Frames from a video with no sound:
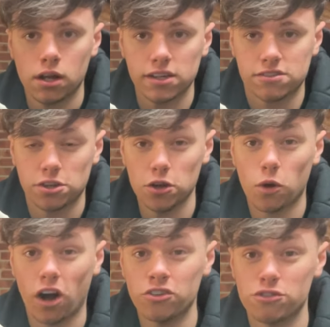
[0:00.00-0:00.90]
is
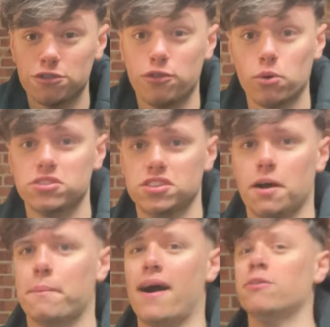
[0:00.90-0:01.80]

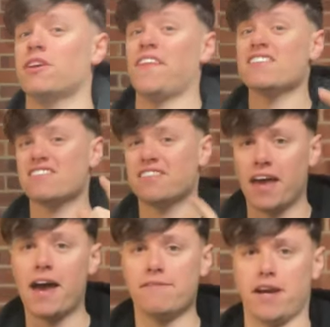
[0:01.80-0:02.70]
£249 and that's
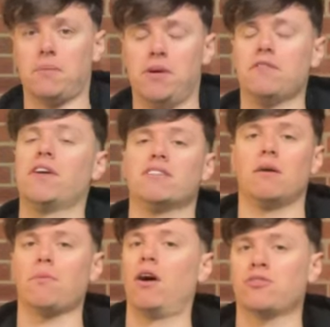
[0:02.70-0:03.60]
their recommended retail
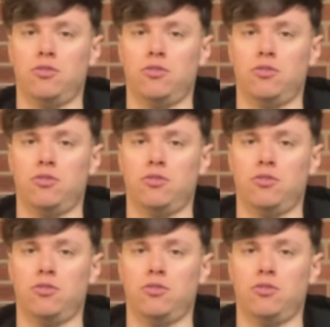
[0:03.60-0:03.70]
price,